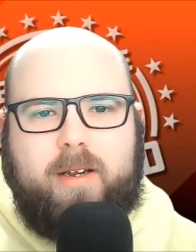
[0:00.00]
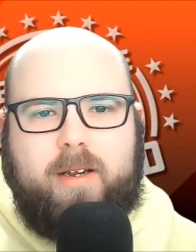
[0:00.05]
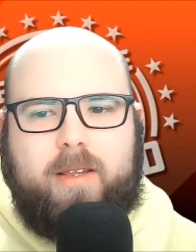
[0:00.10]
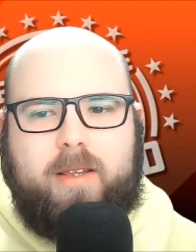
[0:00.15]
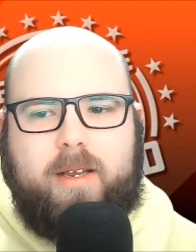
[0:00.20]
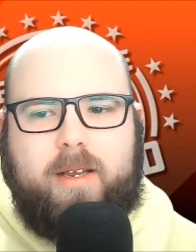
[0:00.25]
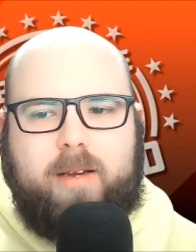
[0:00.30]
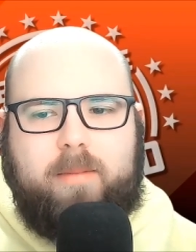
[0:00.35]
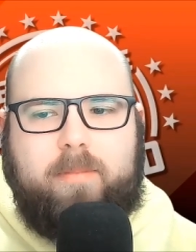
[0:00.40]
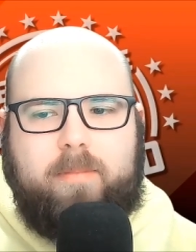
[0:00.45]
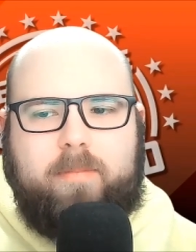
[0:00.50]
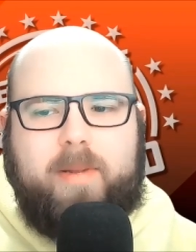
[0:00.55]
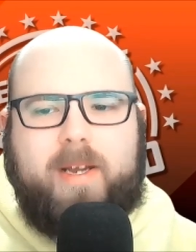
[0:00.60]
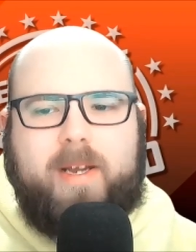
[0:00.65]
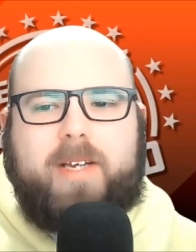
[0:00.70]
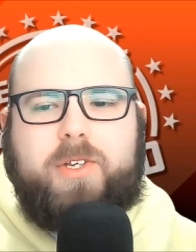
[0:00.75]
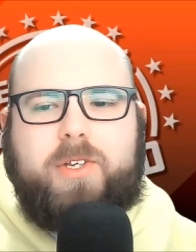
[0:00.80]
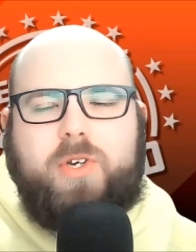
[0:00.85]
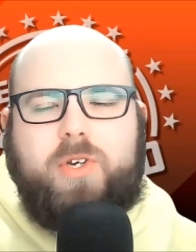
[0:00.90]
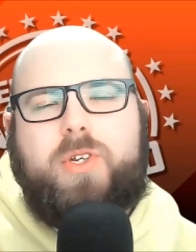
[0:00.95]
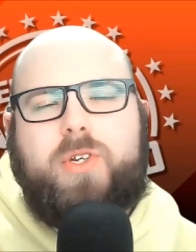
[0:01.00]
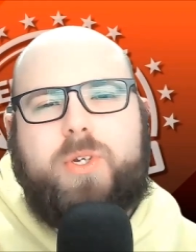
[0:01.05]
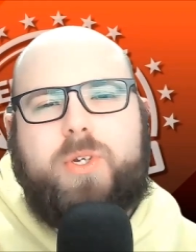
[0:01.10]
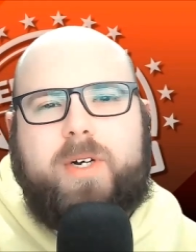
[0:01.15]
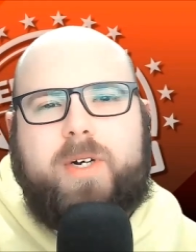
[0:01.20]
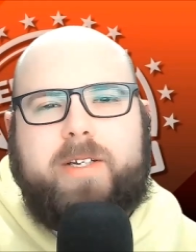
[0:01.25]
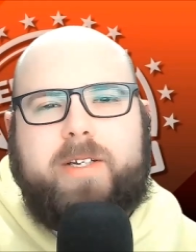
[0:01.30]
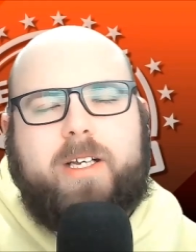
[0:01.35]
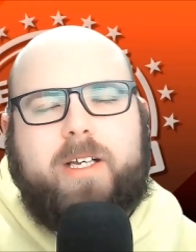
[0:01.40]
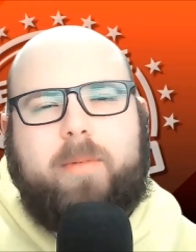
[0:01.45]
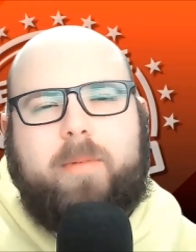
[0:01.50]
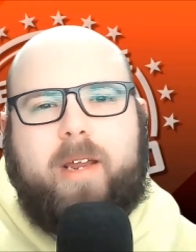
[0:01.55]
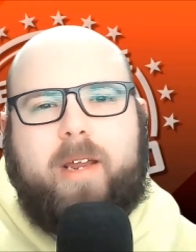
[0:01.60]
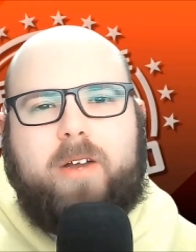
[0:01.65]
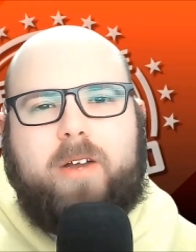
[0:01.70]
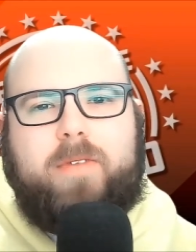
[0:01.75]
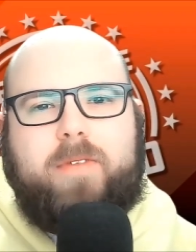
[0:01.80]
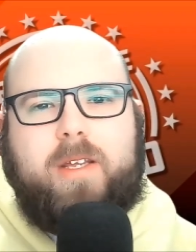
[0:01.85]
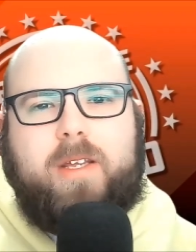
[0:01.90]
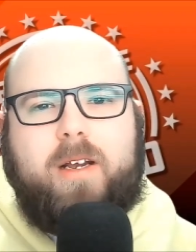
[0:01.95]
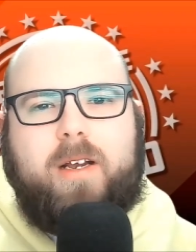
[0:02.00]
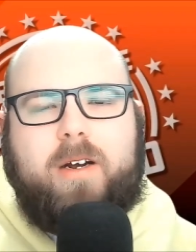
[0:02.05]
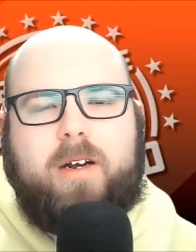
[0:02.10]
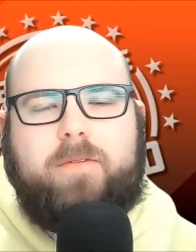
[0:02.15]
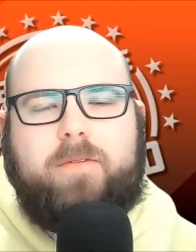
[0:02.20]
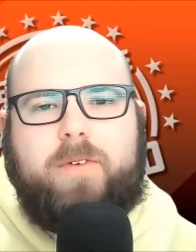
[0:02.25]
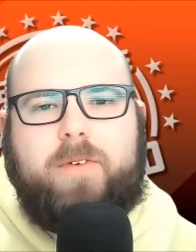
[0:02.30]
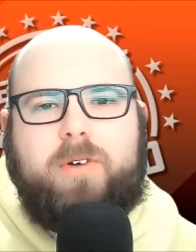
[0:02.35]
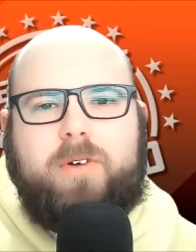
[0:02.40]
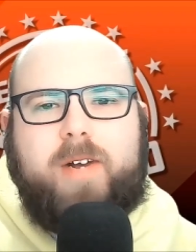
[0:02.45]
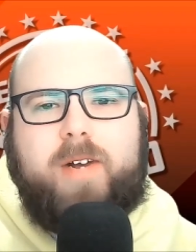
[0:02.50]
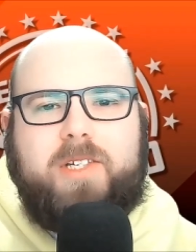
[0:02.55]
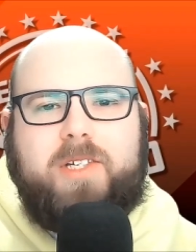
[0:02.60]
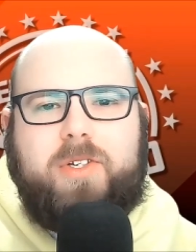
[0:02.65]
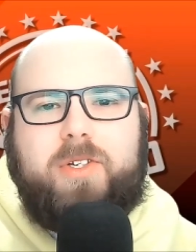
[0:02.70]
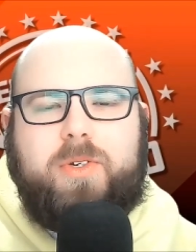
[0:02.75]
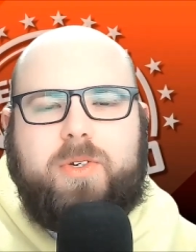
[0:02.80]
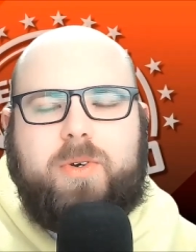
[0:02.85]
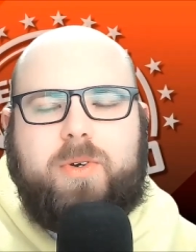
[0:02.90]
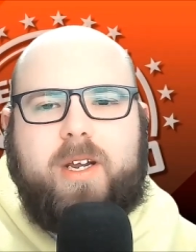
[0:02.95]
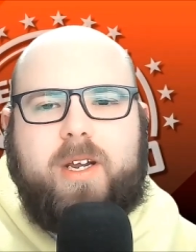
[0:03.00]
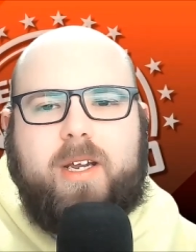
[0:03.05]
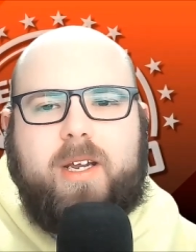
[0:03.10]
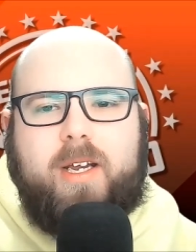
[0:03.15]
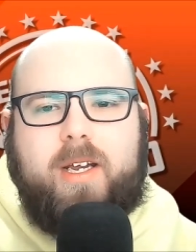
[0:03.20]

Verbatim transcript: the biggest news stories coming out of the year for WrestleZone